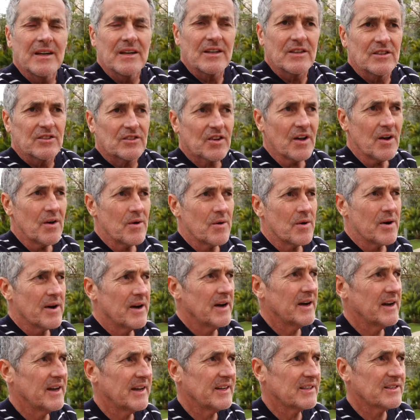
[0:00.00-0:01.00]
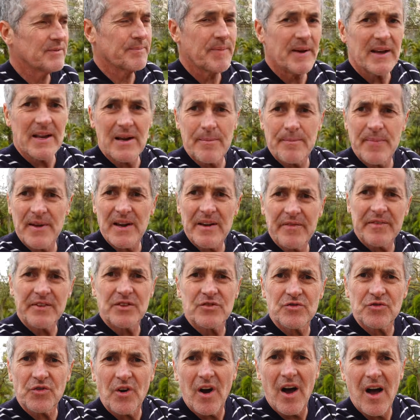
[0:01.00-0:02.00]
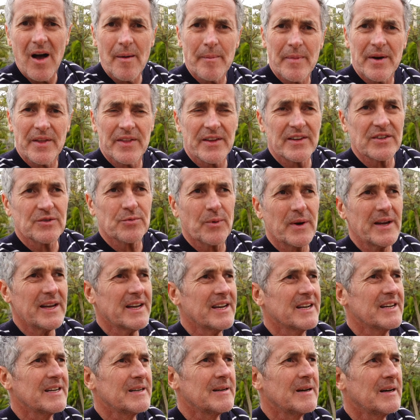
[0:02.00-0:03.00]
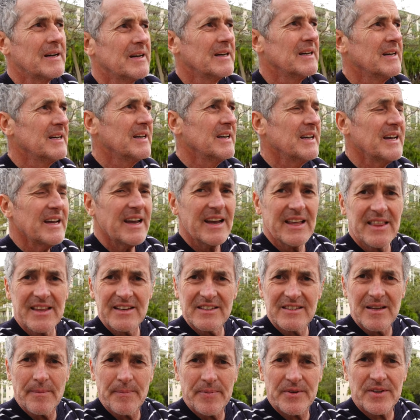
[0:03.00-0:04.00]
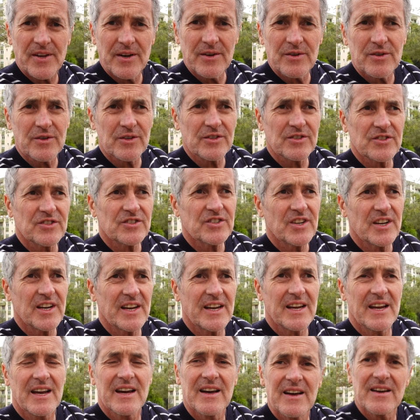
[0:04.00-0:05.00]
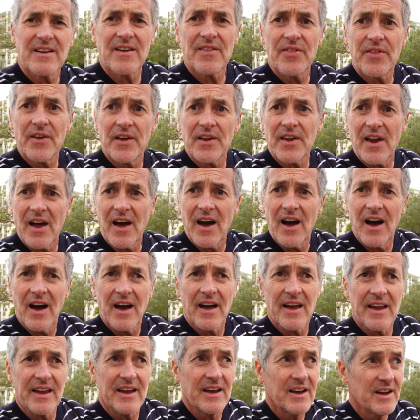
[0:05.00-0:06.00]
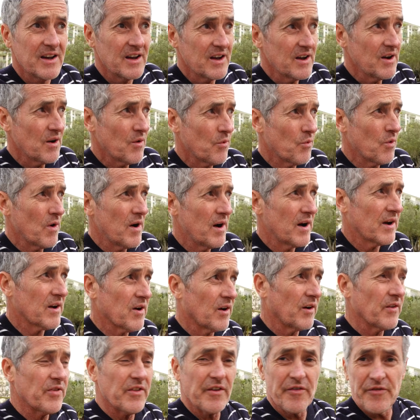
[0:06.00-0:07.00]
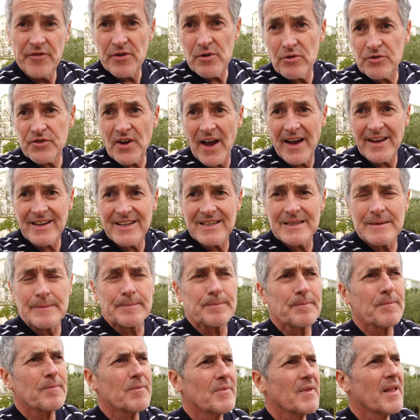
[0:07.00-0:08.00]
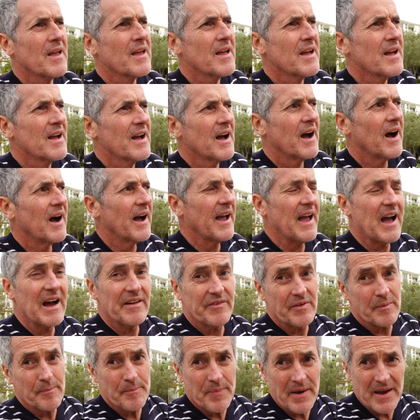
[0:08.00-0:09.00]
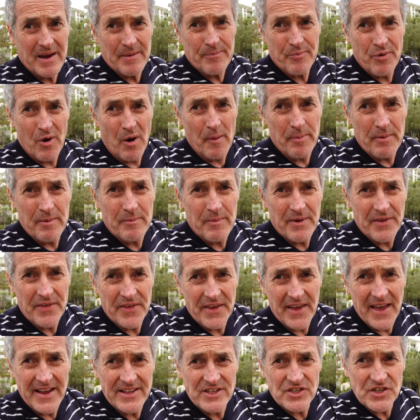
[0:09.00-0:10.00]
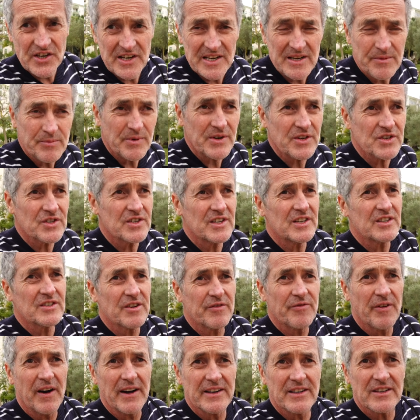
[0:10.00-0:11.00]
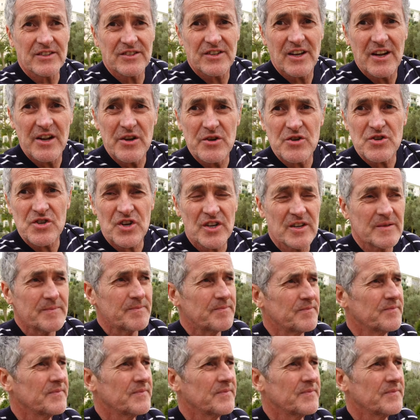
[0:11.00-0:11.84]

So it's been a bit of a drama this week. In this episode you'll see that I work on the fuel tank. I have a big problem with the engine which needs to find a solution,